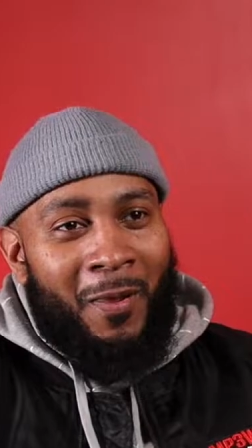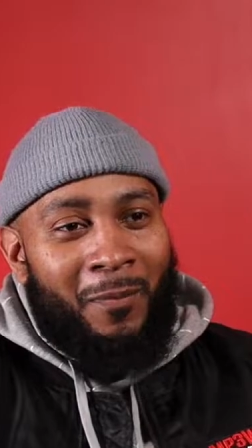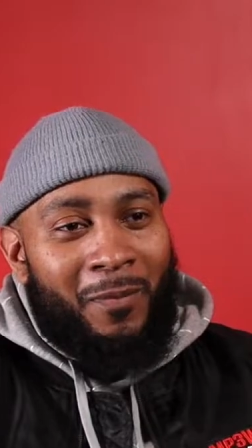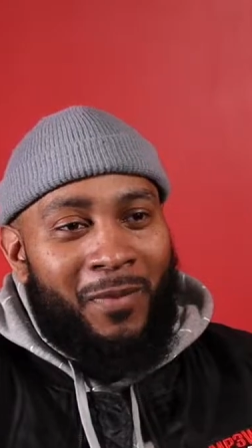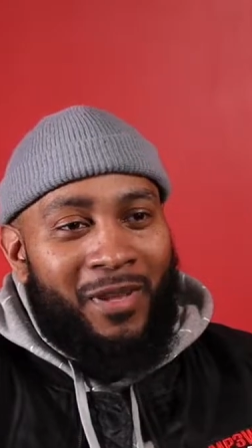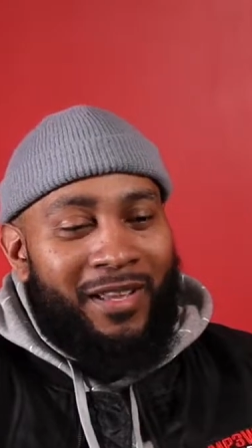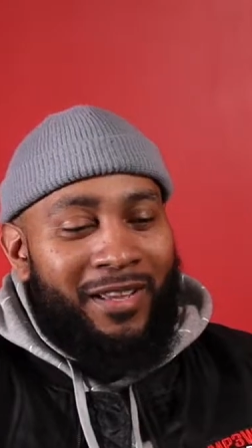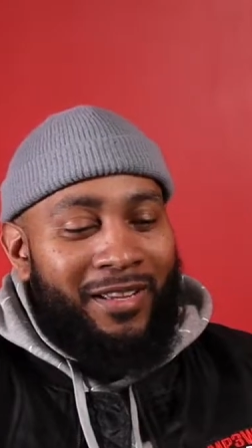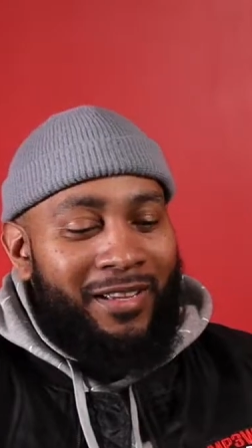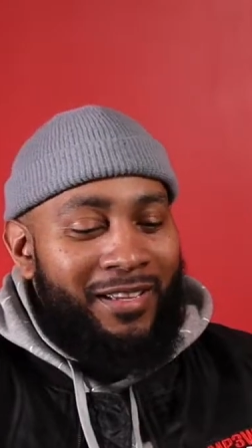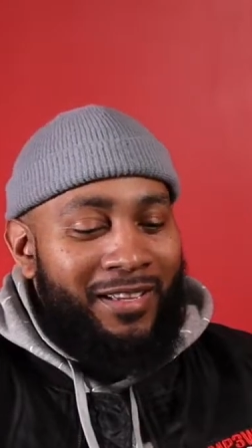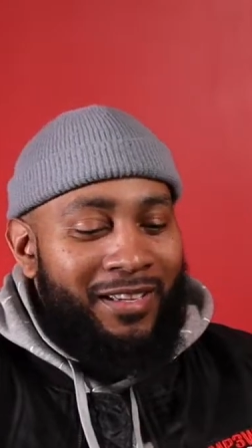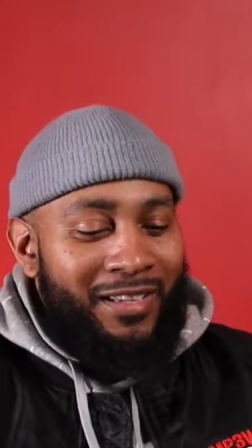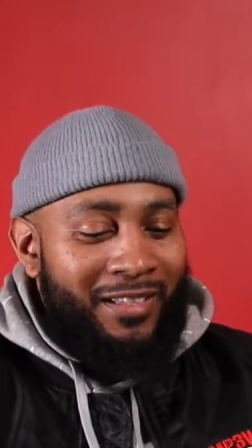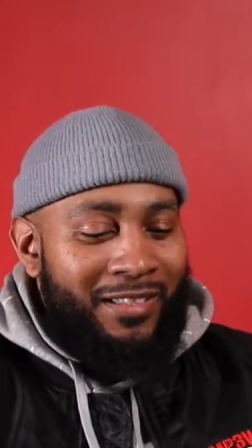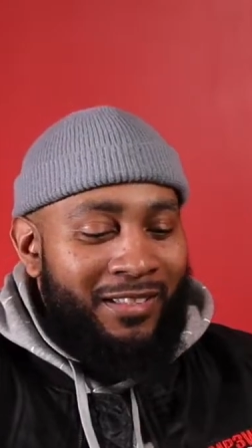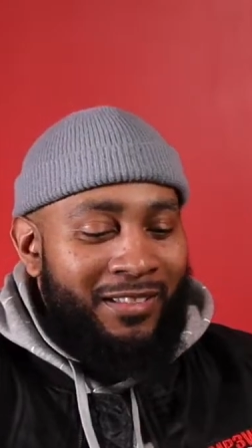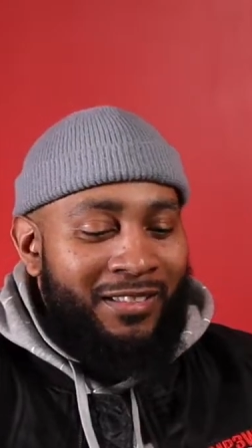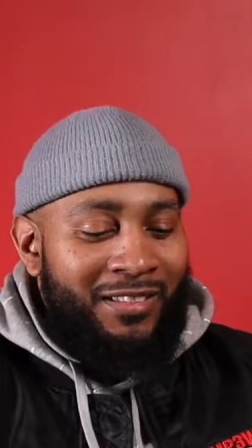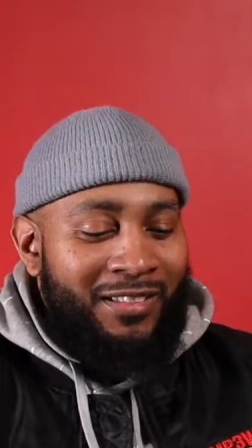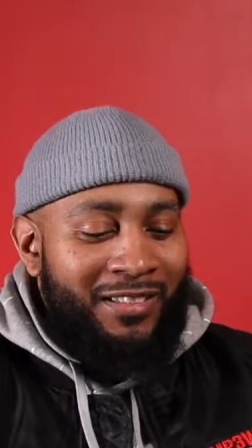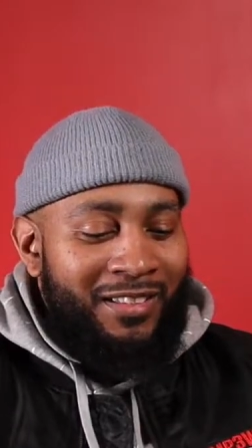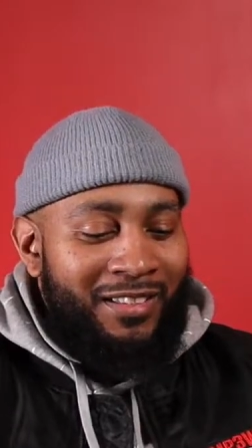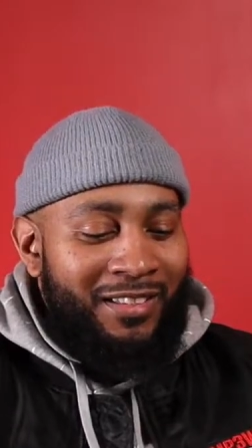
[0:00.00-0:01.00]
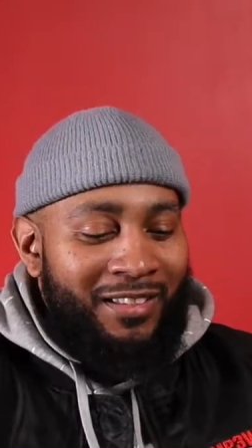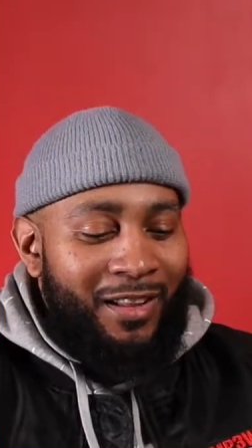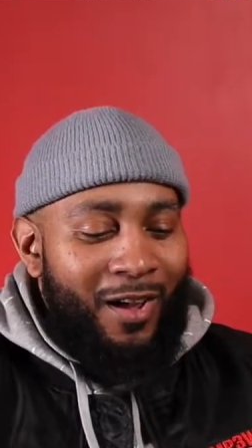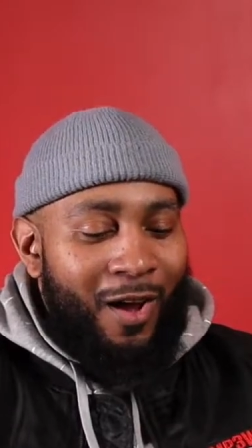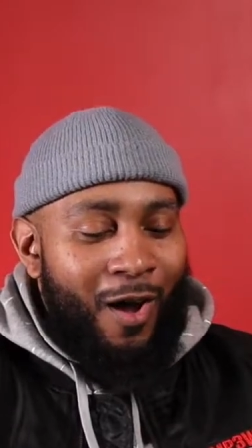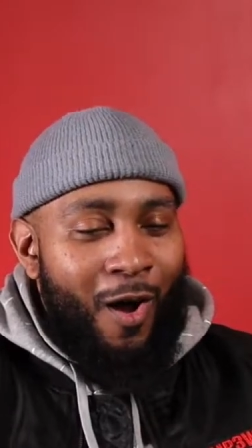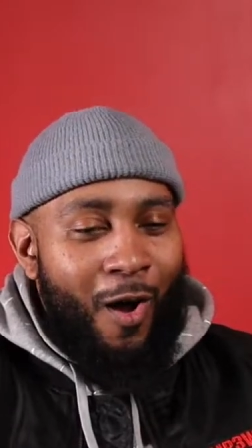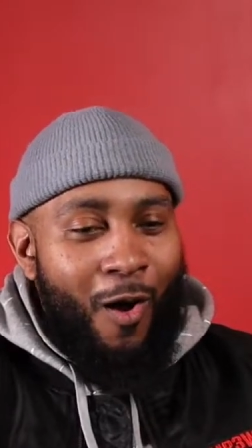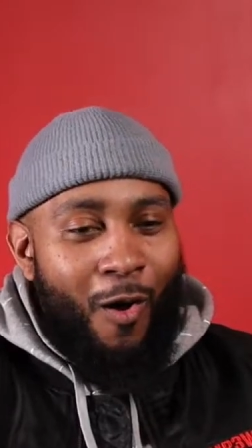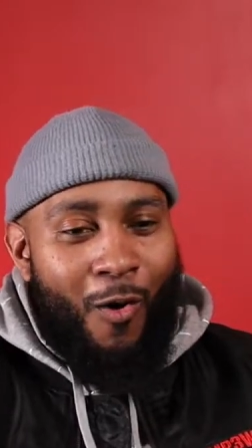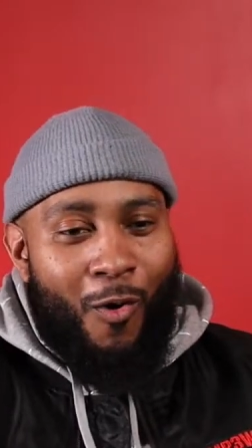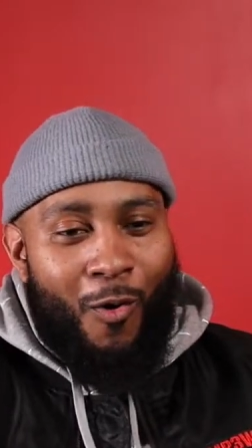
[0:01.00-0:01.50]
Because the
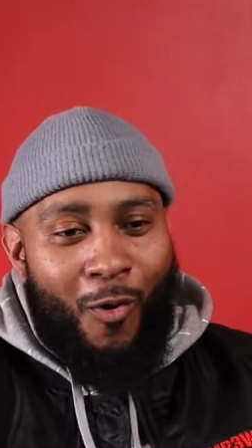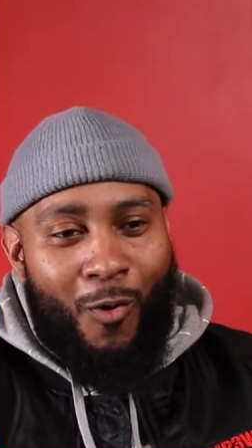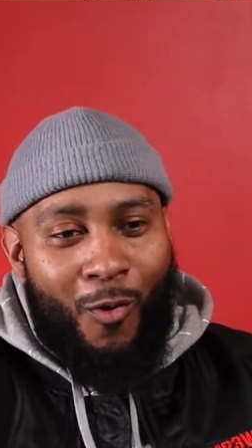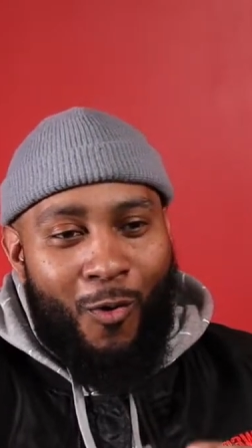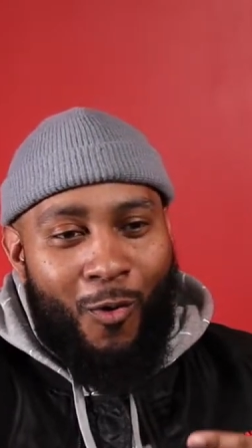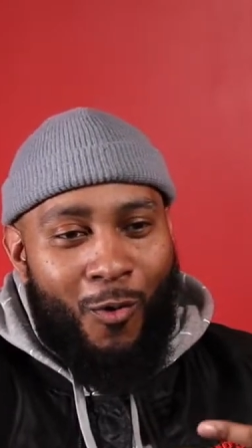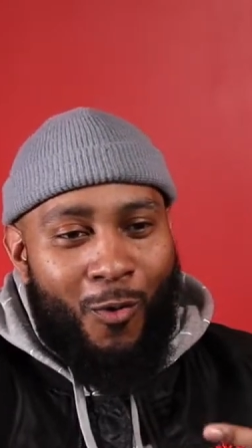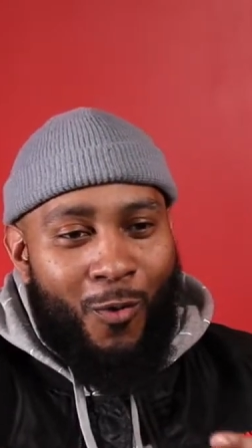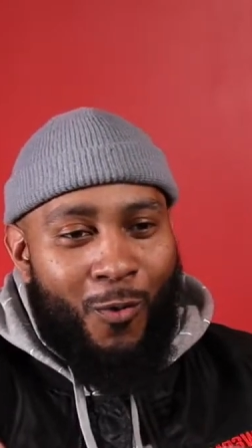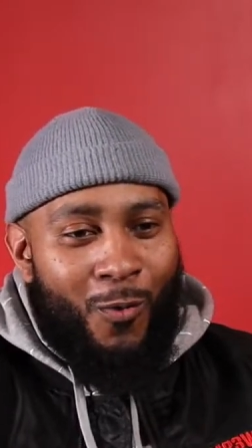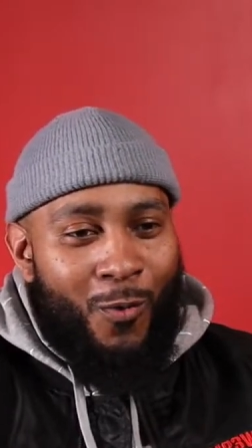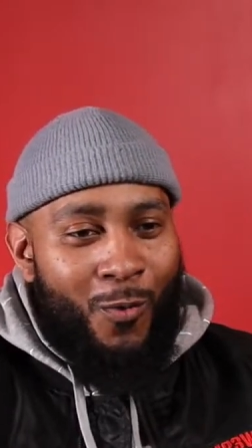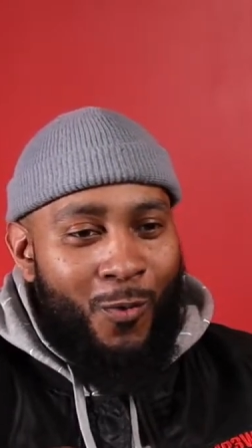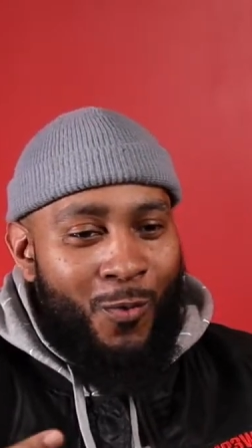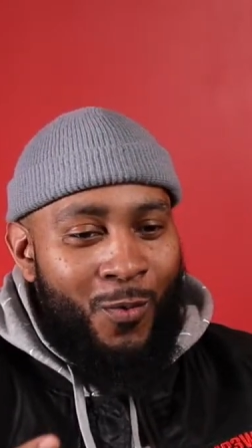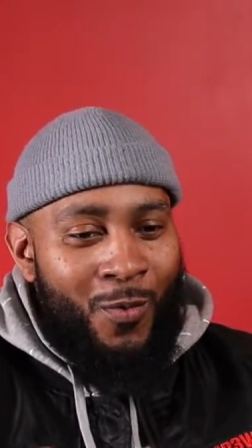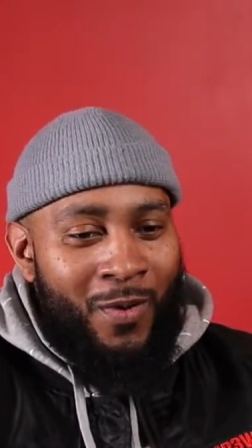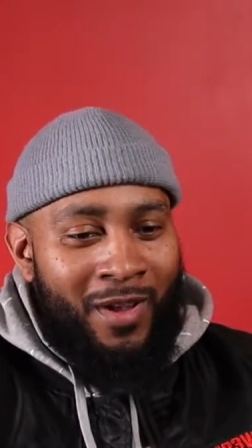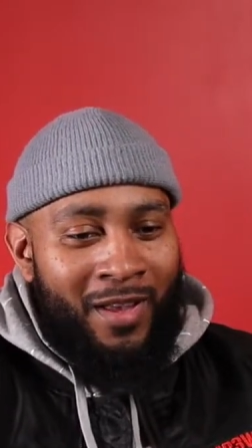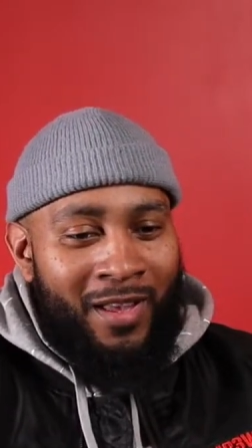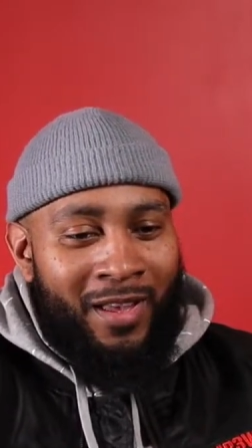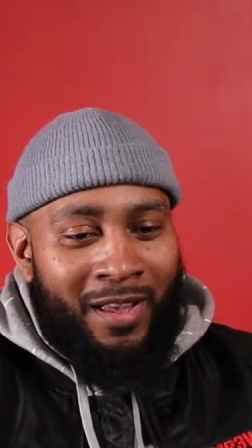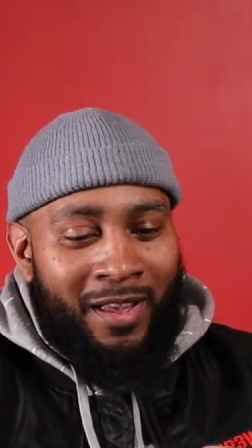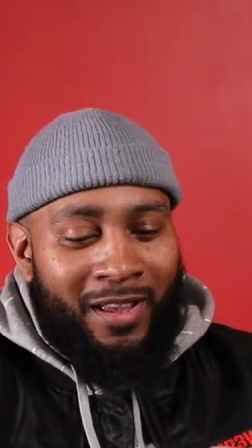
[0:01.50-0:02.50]
whole